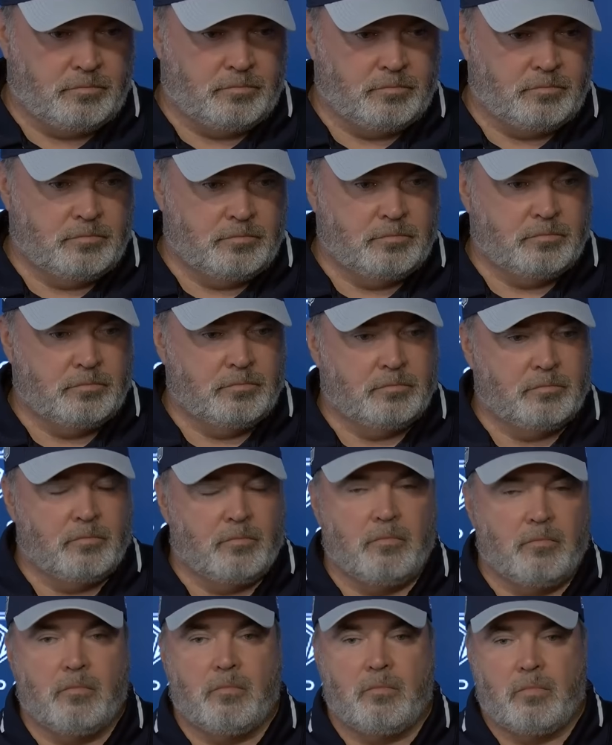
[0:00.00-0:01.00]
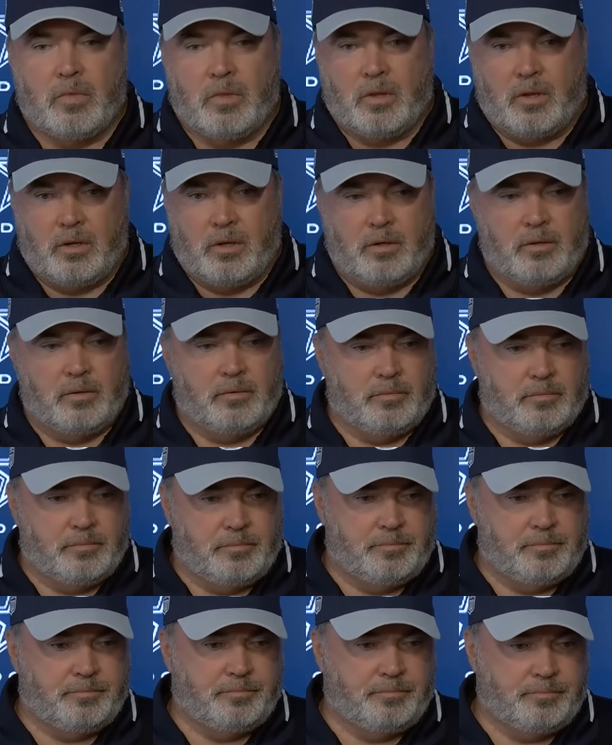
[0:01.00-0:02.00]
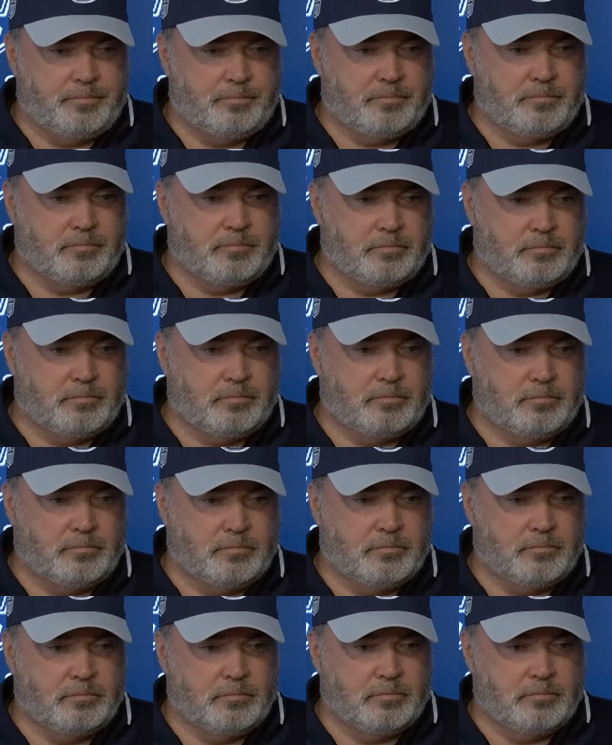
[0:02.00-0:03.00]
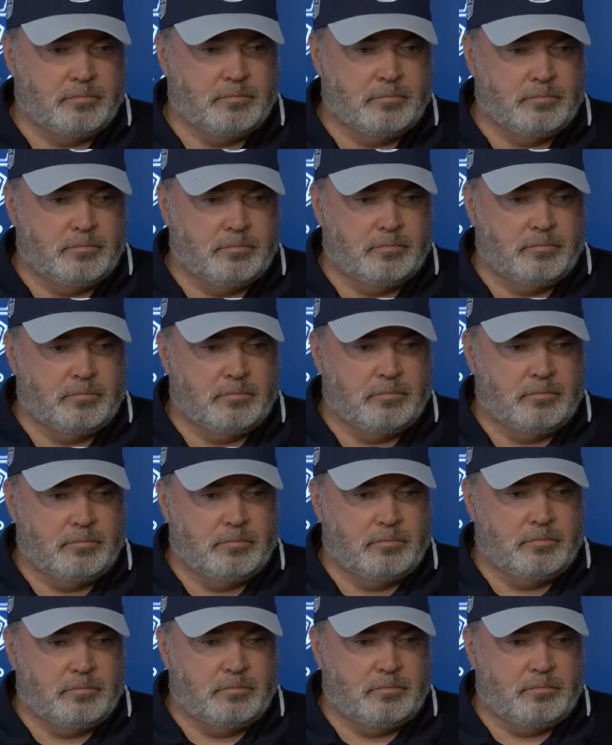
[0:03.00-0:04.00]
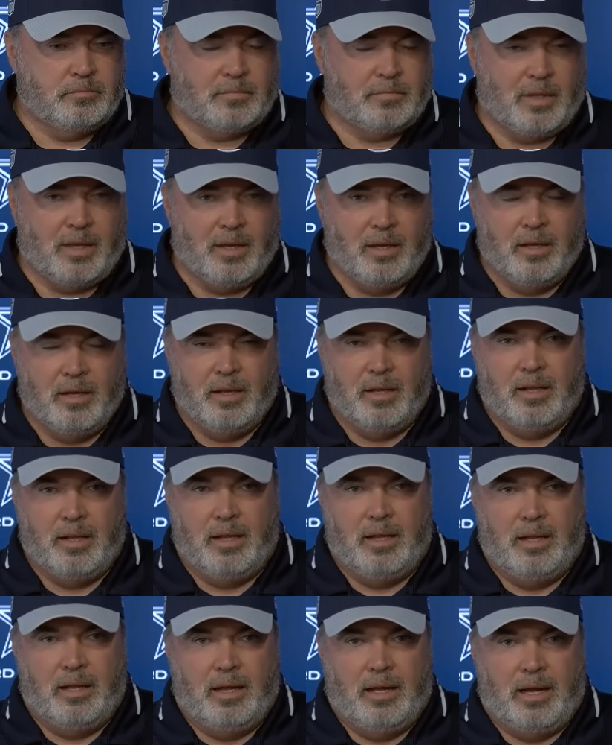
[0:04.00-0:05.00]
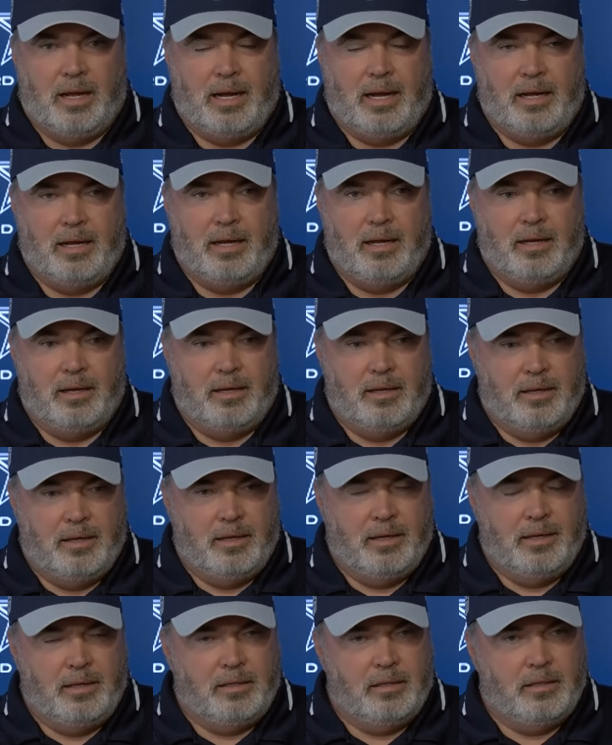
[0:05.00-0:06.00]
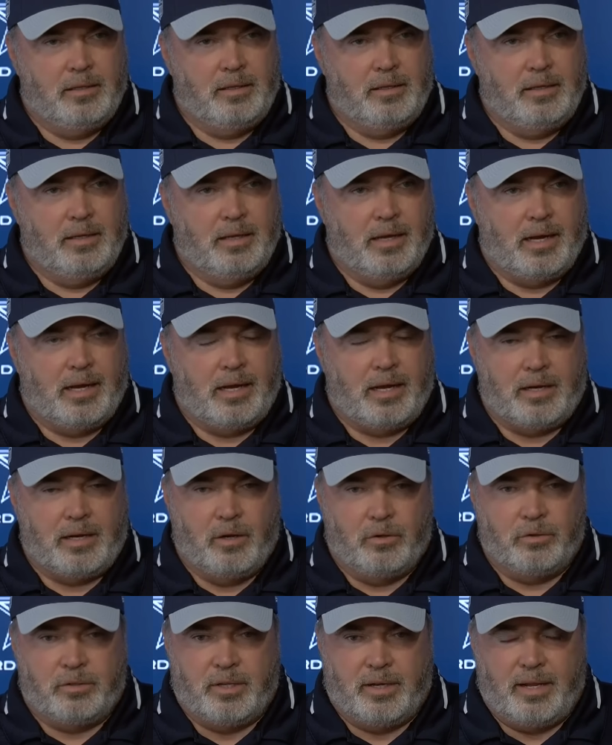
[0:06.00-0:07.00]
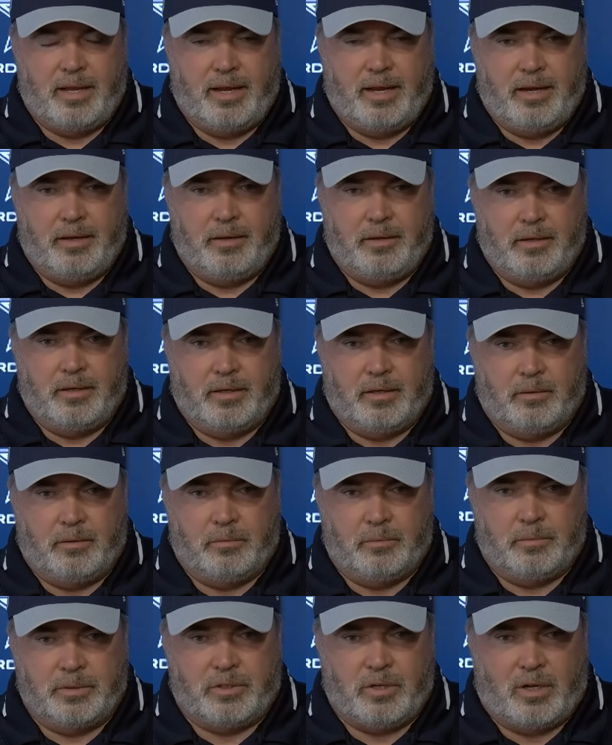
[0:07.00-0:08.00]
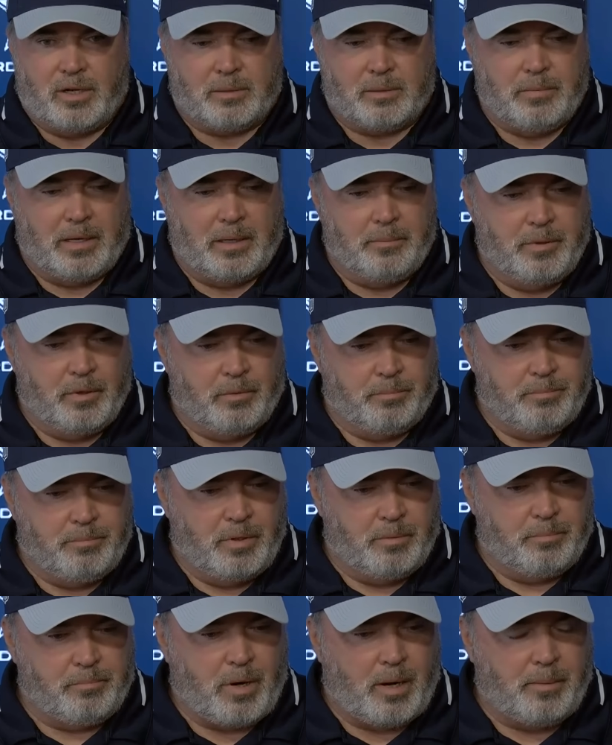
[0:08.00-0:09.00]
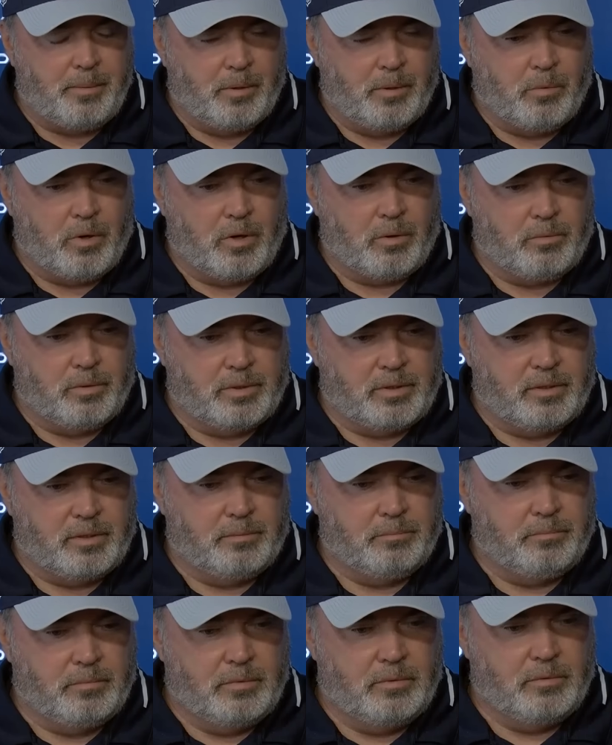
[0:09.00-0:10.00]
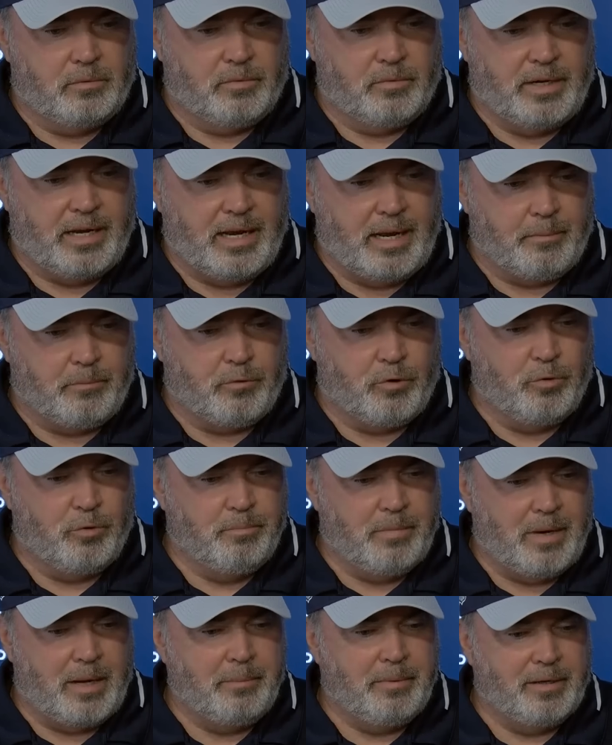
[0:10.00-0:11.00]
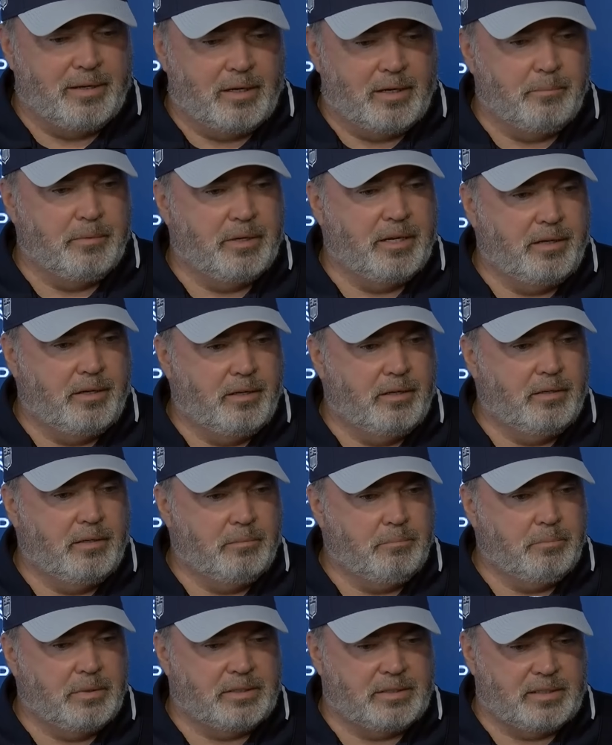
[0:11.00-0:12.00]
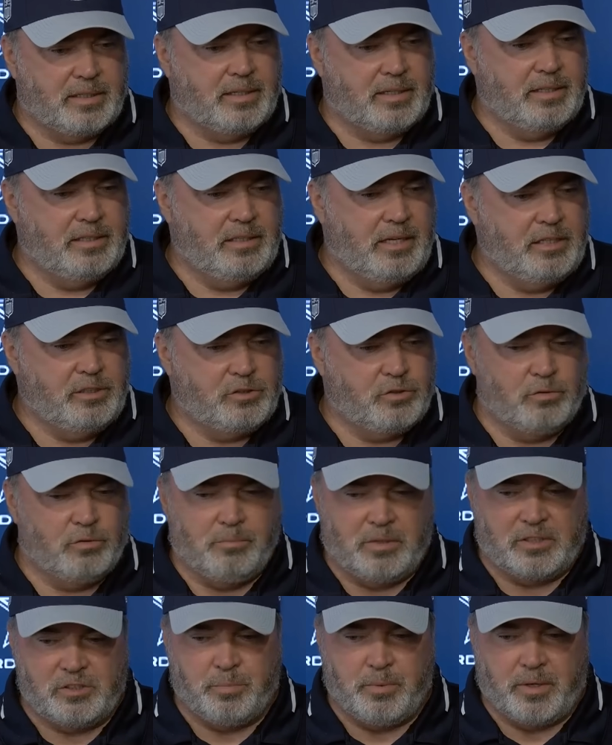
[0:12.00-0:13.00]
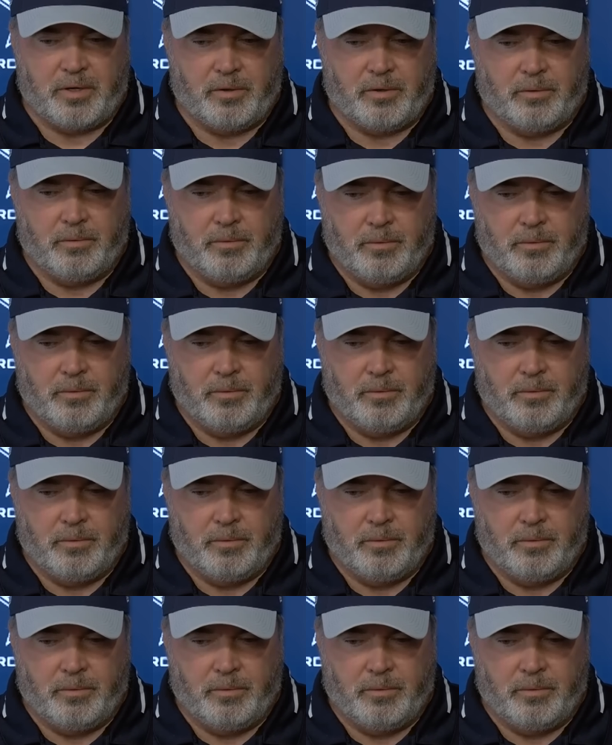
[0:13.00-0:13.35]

fairly encouraged he's on a path that gives him a pretty good chance to play this week in this game, or you all know till Wednesday? Yeah, I know today when we talked about him, he'll probably work with the rehab group, maybe limited, but he's doing much better.